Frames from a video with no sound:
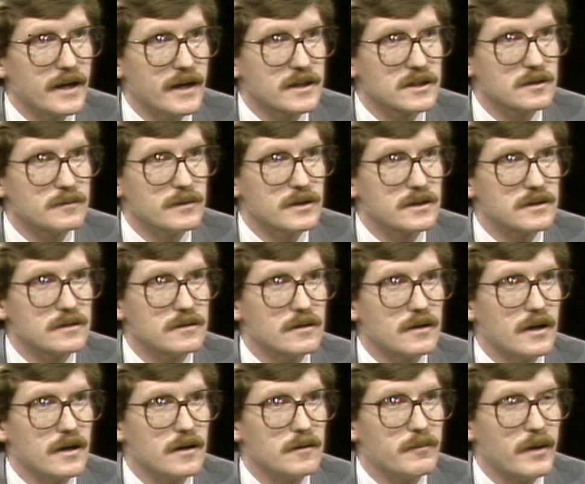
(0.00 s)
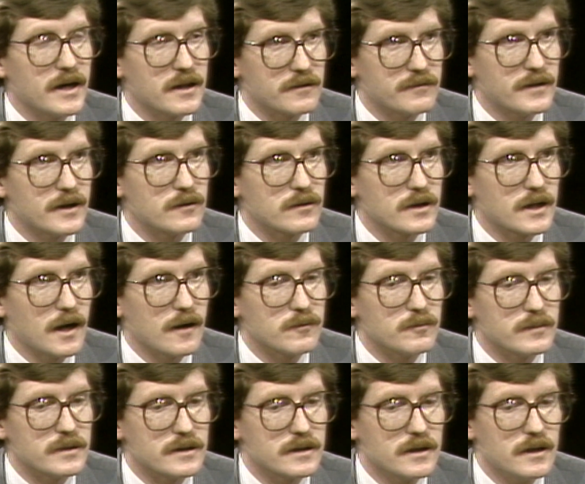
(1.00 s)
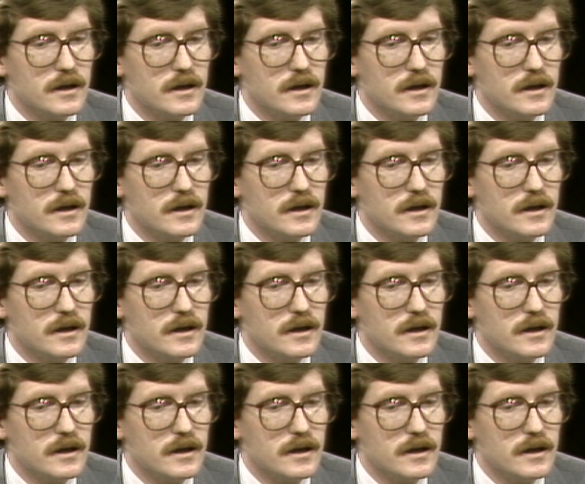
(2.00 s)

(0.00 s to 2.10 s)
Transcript: estimates by the federal government.